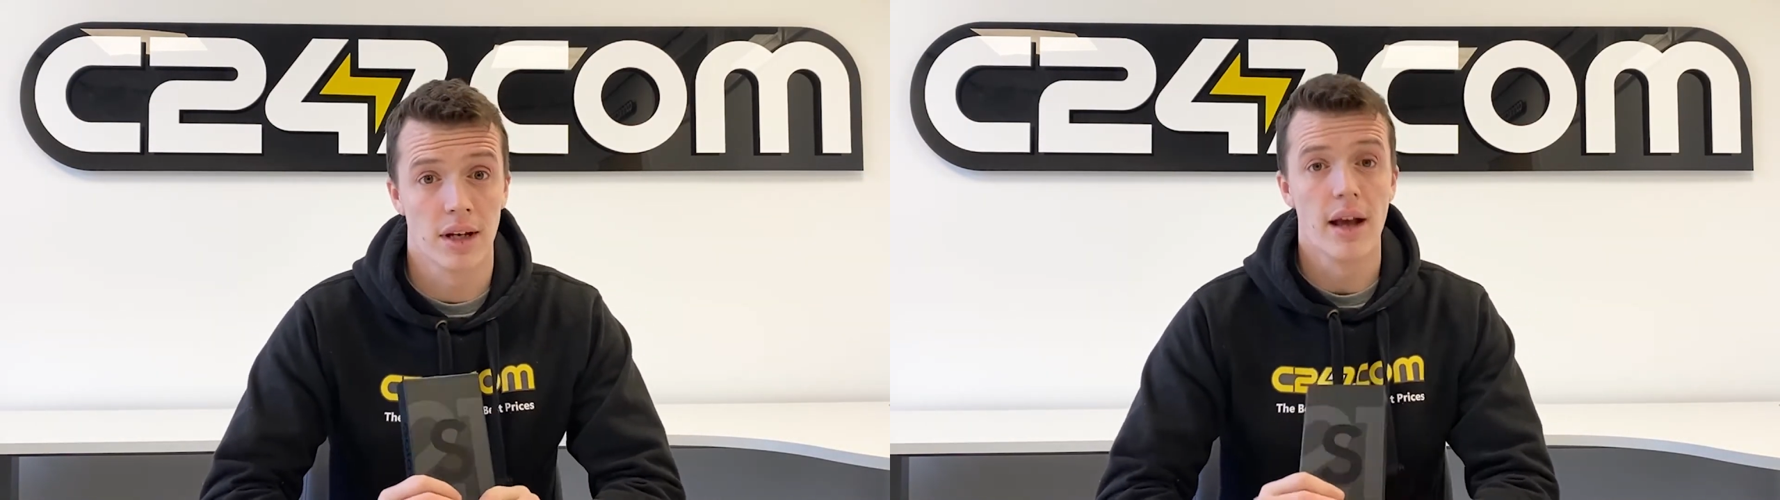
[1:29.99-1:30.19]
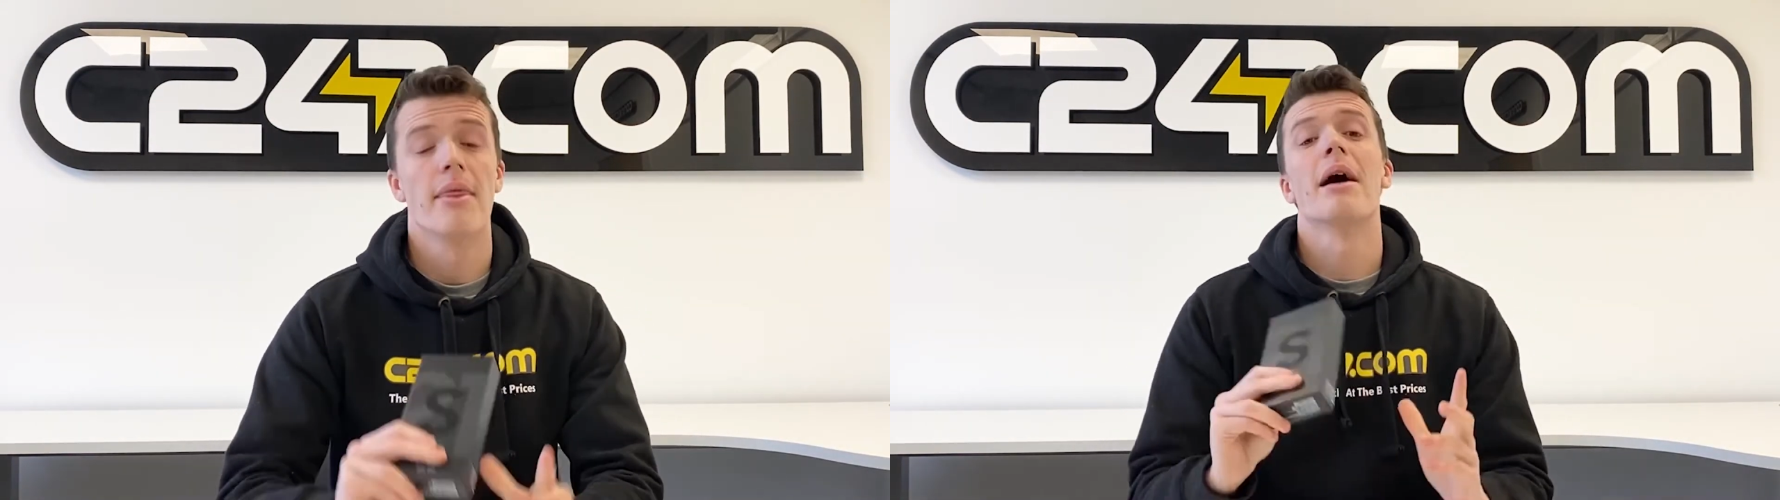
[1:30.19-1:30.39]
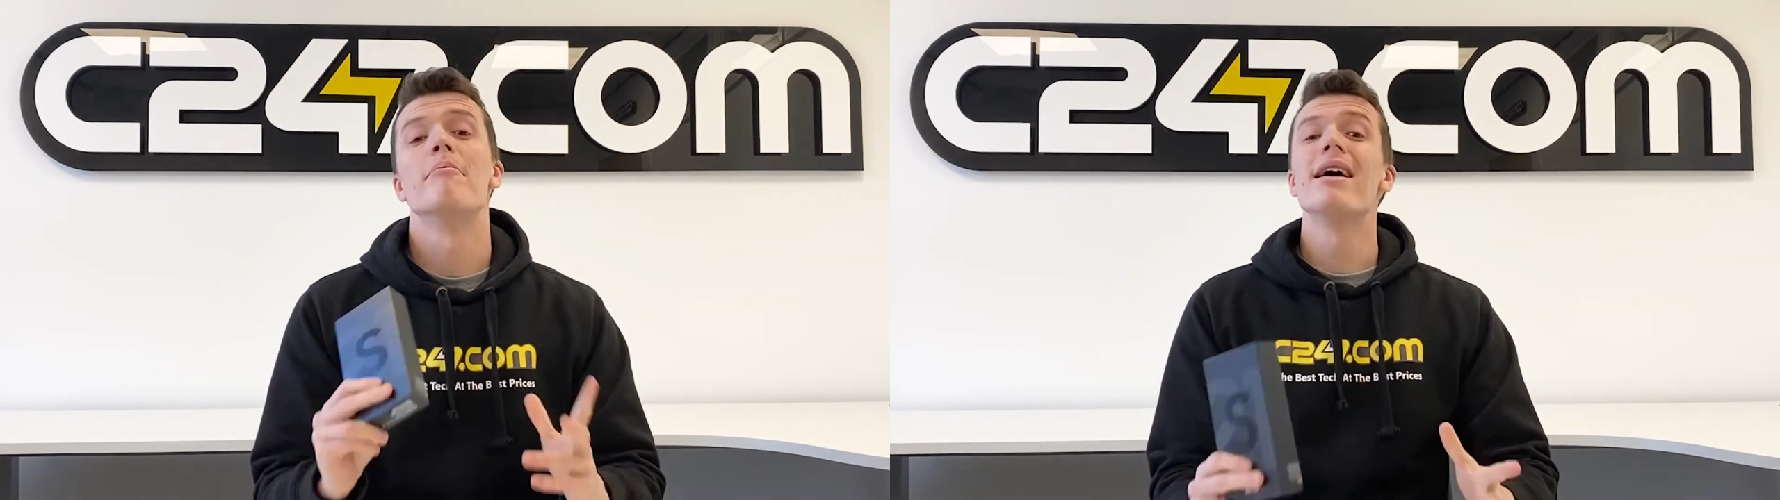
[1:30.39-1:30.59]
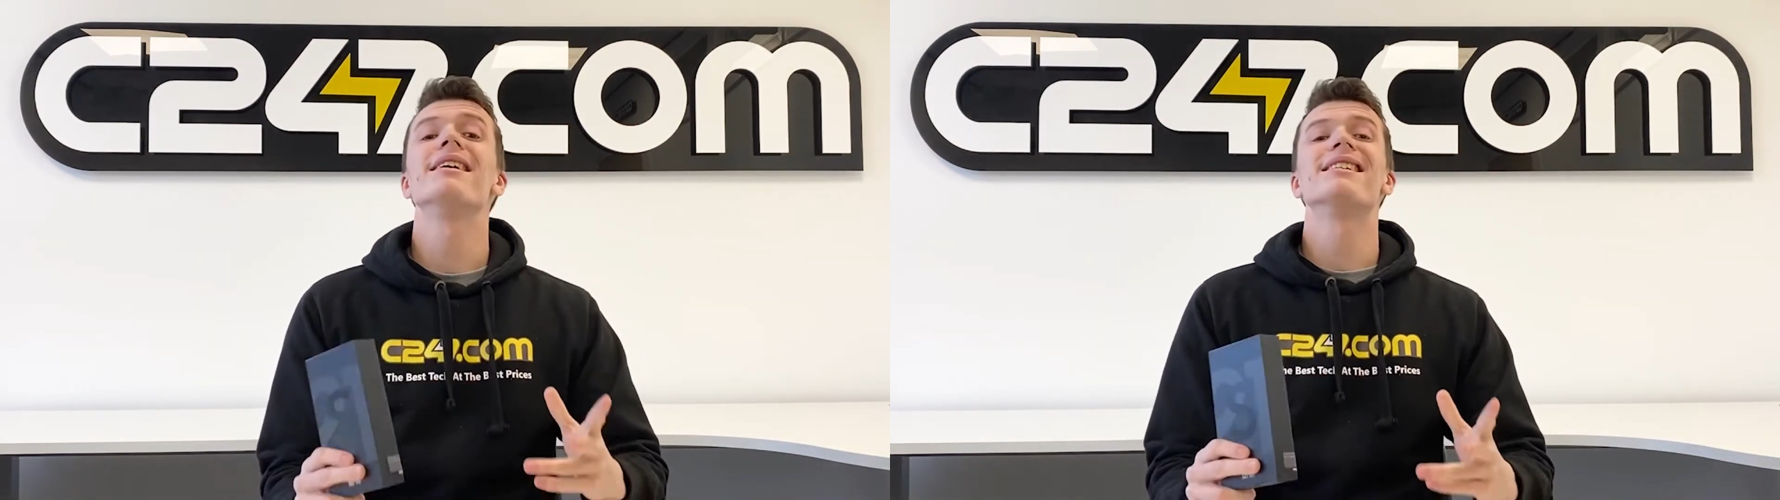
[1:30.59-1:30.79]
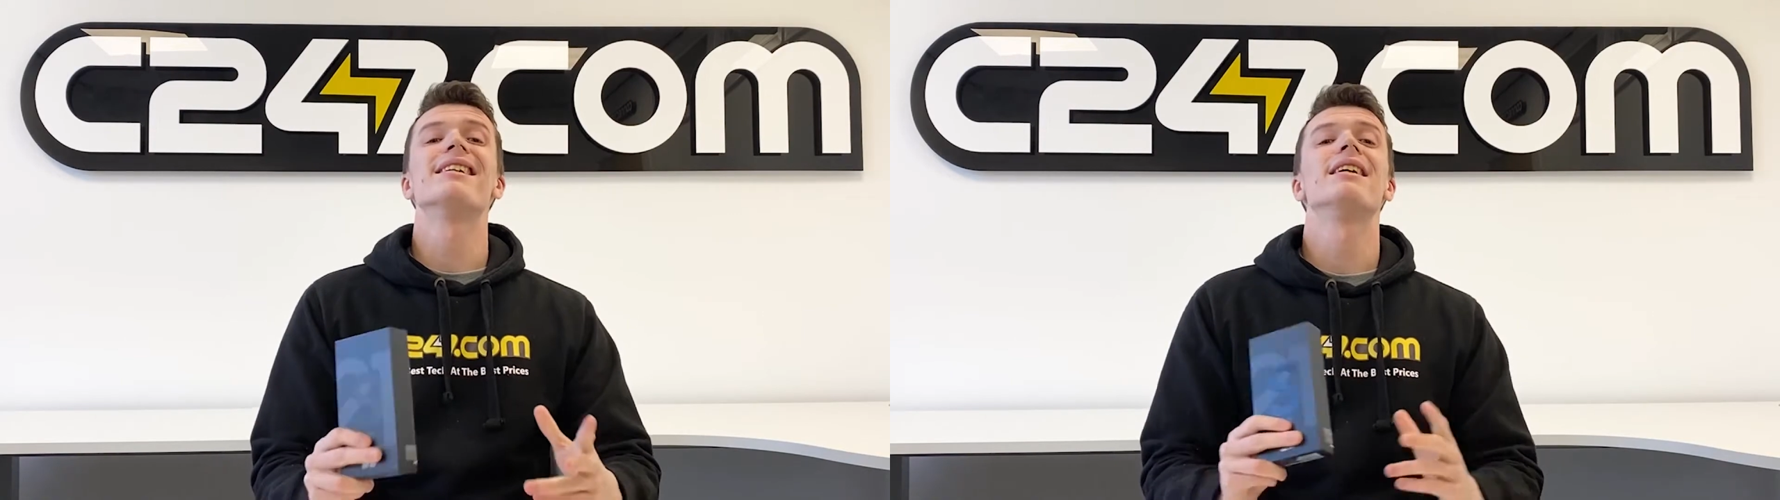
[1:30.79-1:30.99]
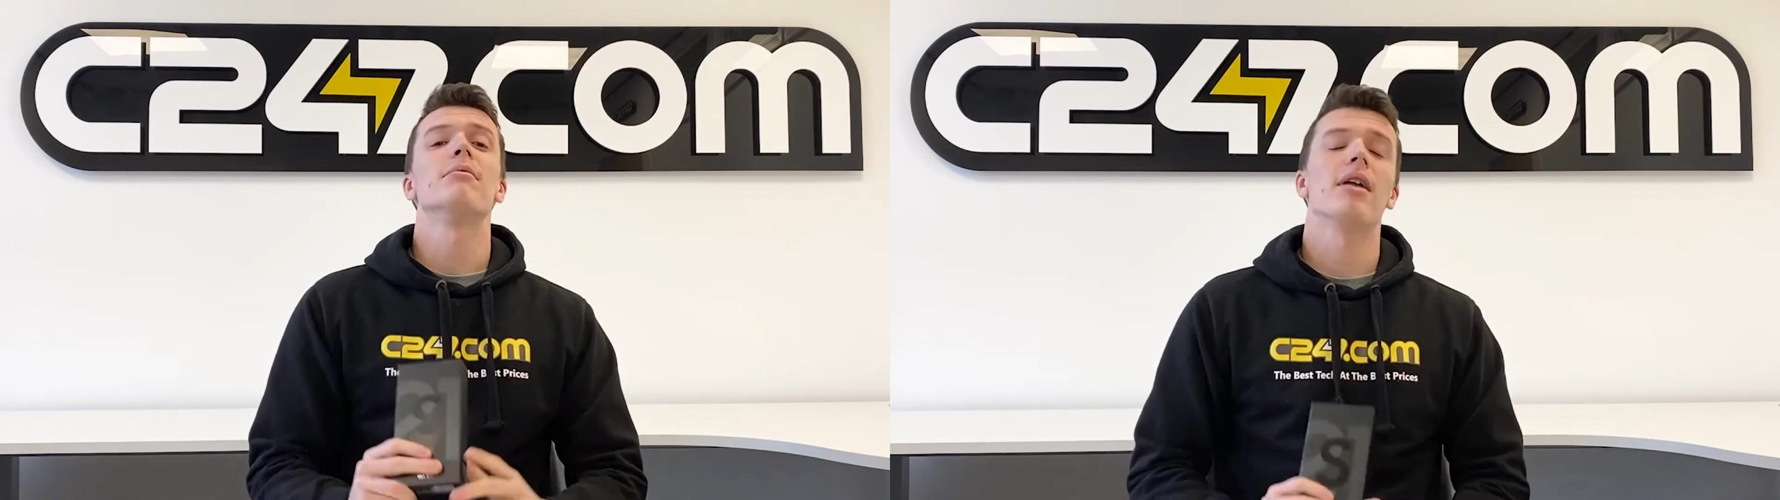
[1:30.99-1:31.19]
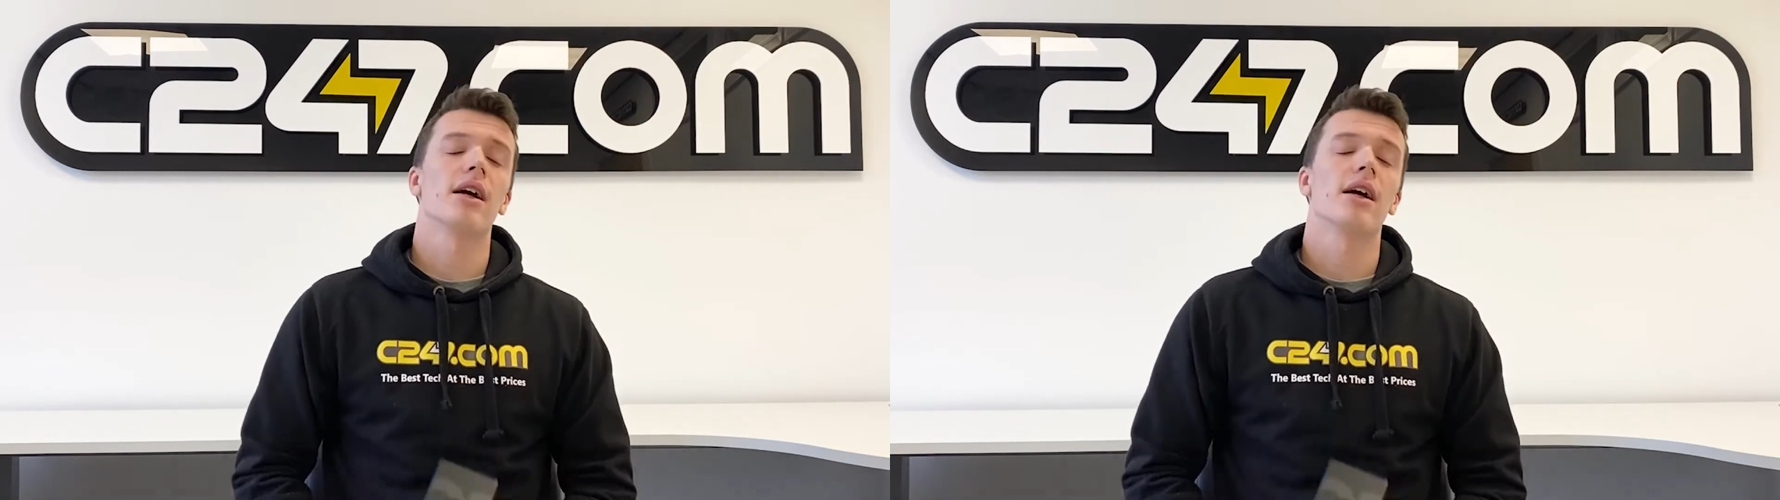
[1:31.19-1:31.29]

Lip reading: That may seem like